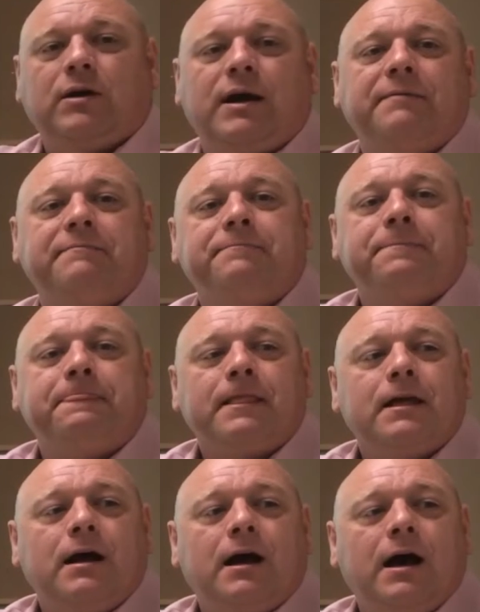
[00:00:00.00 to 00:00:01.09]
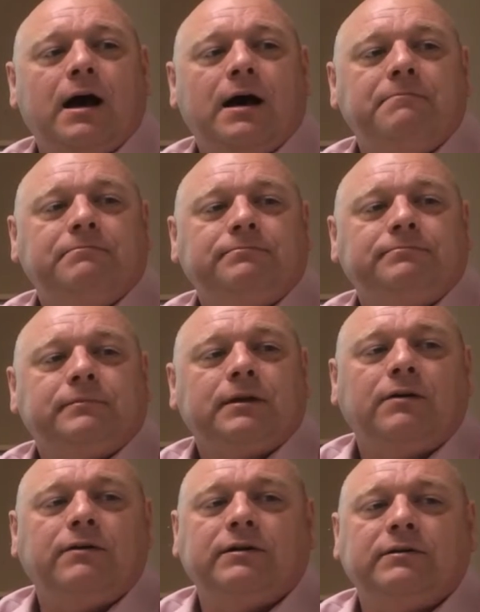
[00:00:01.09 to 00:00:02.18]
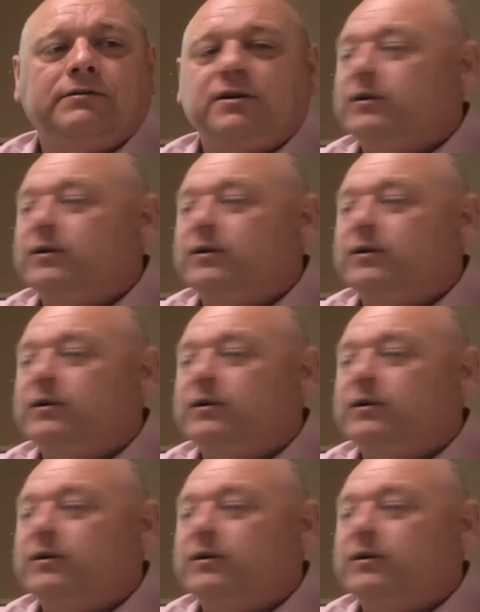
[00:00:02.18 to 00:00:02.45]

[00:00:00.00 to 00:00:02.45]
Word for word: Okay. Uh, oh,